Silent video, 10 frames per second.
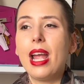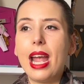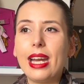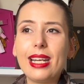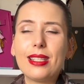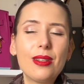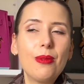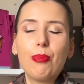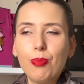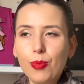and it's
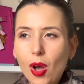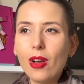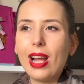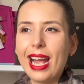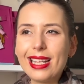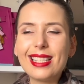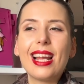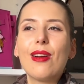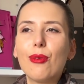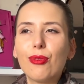not as
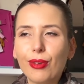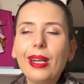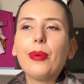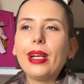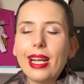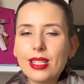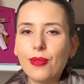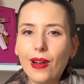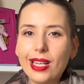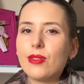frequent as a
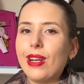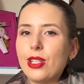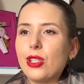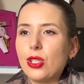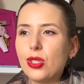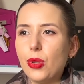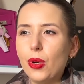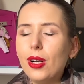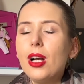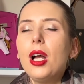fast fashion
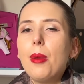store,